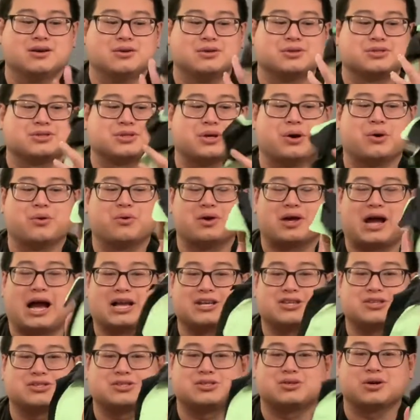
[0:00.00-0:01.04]
So I
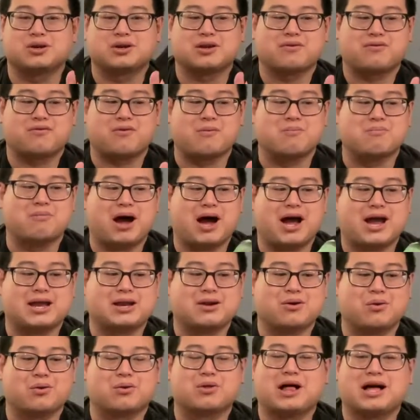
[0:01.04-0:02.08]
just took it from my
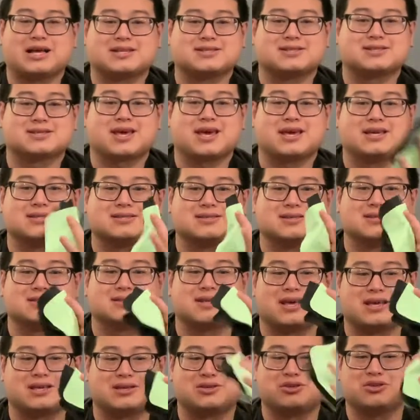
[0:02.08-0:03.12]
old glasses cases
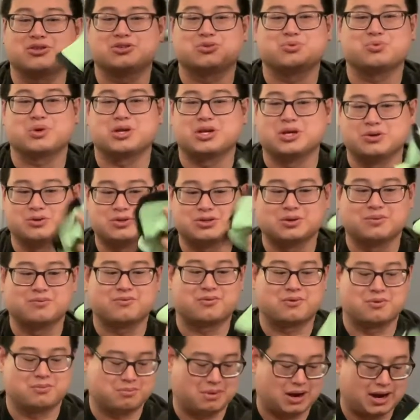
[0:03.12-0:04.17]
and just reuse them
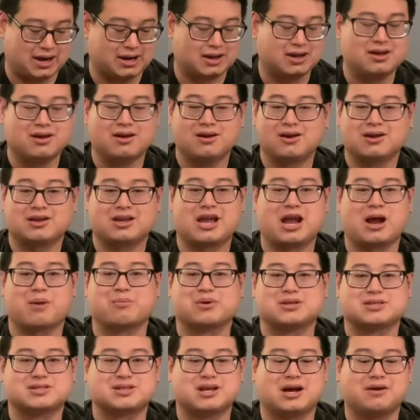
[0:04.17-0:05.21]
for my
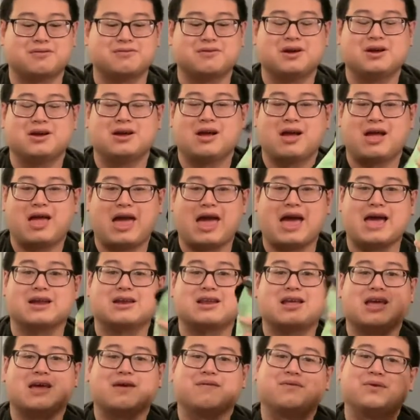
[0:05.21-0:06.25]
camera stuff. And
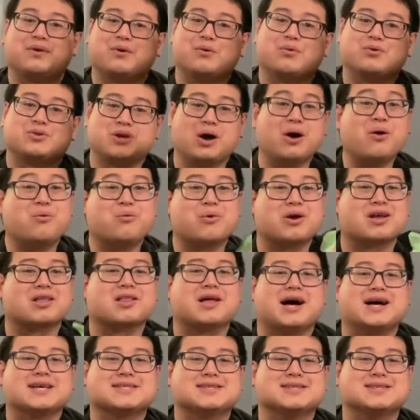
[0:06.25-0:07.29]
if you don't wear
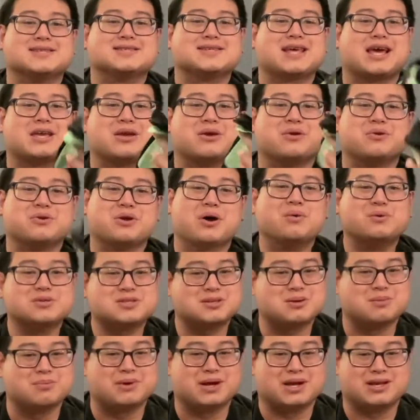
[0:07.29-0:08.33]
glasses and you know
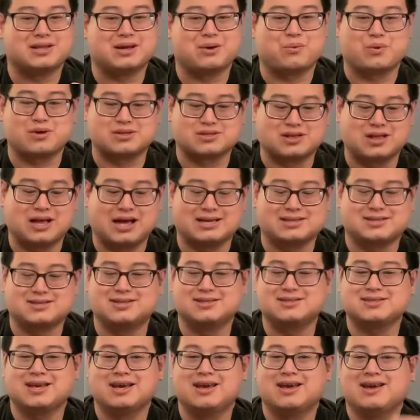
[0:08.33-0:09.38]
somebody that wears
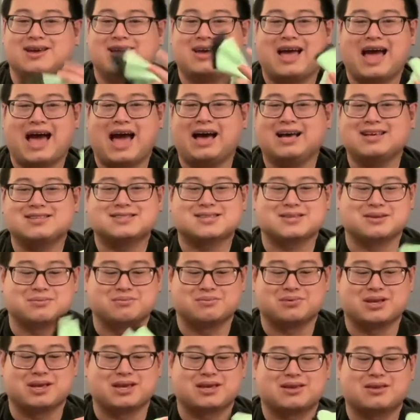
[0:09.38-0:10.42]
glasses, ask them,
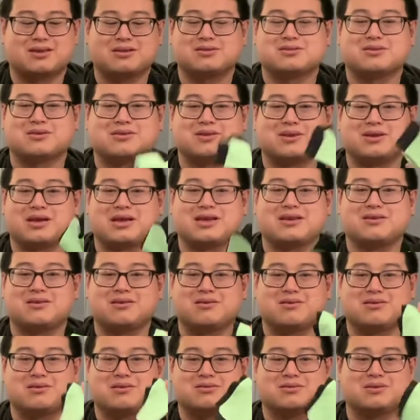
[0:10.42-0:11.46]
like, do
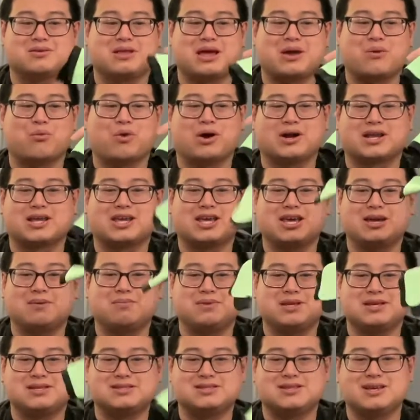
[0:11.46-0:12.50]
they want to keep
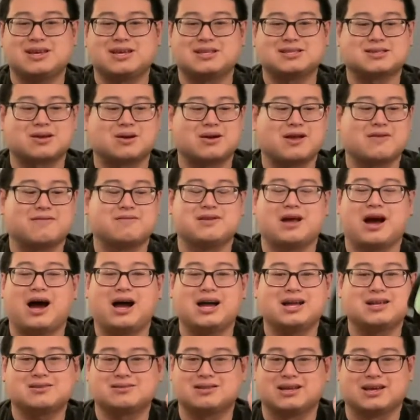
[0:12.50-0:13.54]
these things, or if
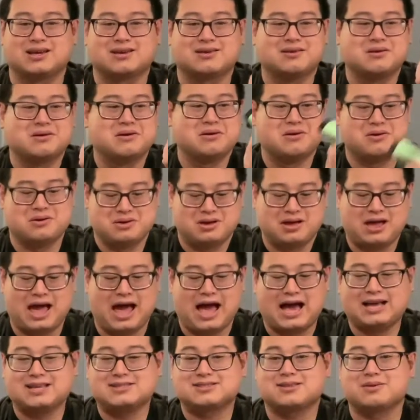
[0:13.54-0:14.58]
not, like,
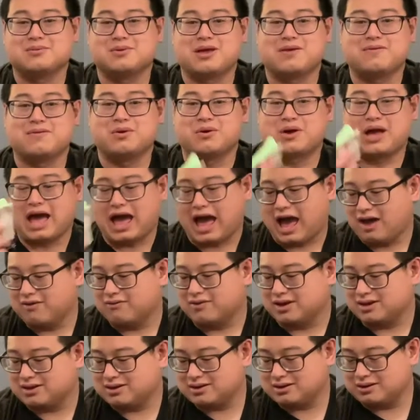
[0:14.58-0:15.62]
ask them if you could have
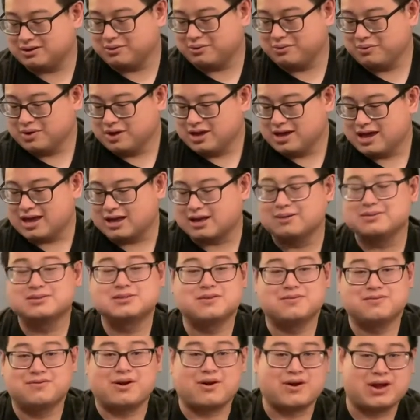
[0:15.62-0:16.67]
it. You know, it comes
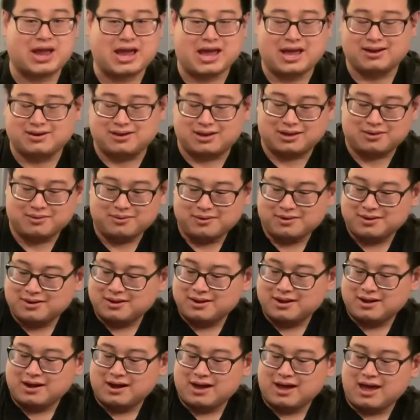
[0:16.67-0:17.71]
in very handy.
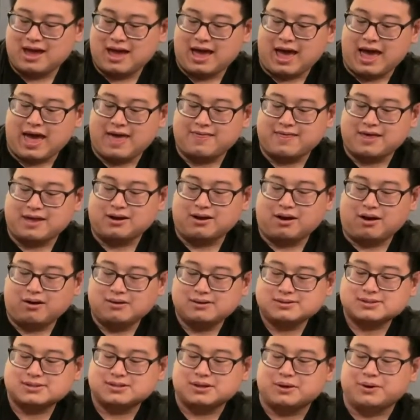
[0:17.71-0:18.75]
And then
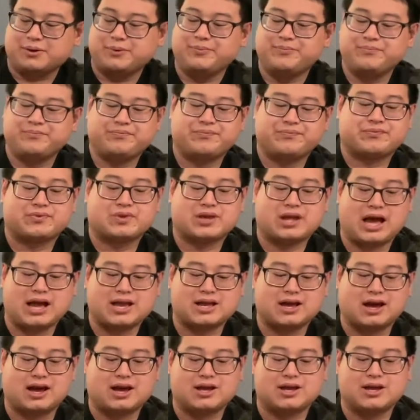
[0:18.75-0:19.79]
also, I
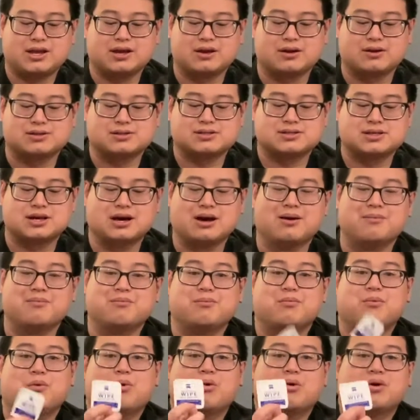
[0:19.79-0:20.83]
got here some
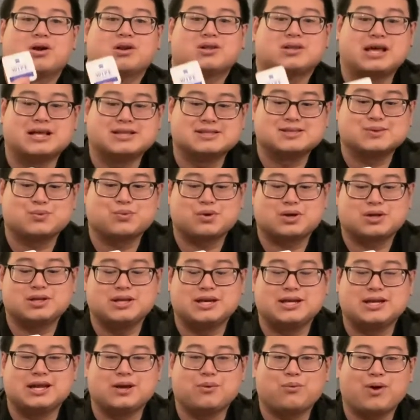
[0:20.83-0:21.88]
more lens
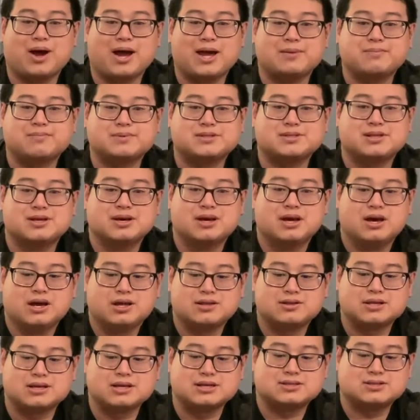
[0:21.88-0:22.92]
cleaning wipes.
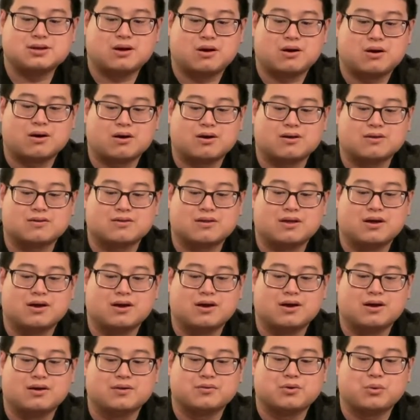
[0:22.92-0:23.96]
These are
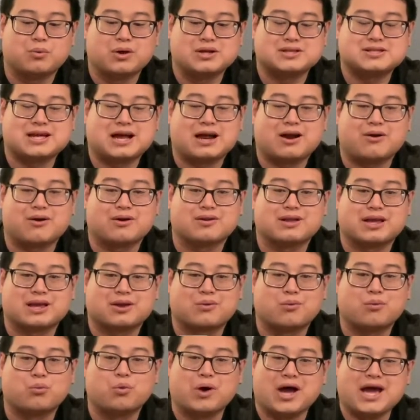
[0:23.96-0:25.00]
the ones that are like
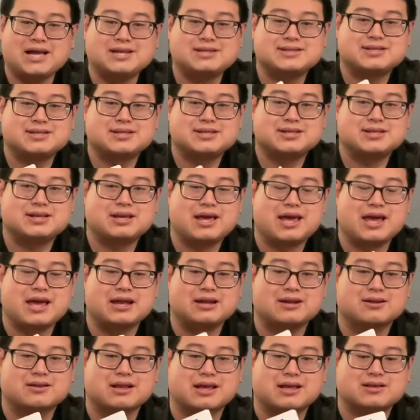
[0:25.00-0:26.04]
wet
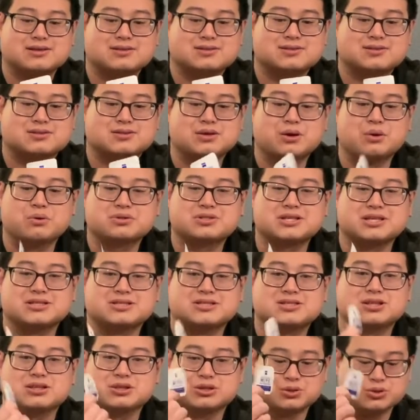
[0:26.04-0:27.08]
and like soaked in
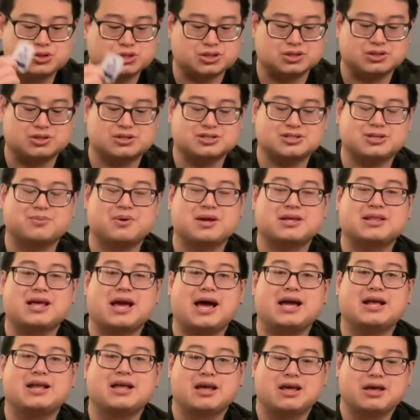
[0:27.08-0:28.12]
solution or something like
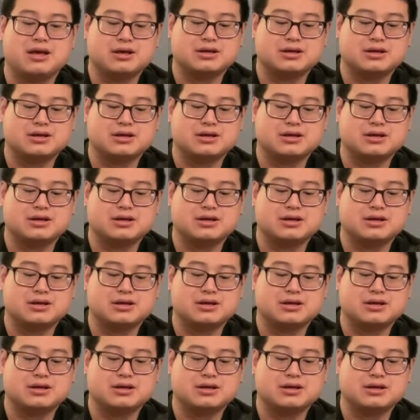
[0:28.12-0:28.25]
that.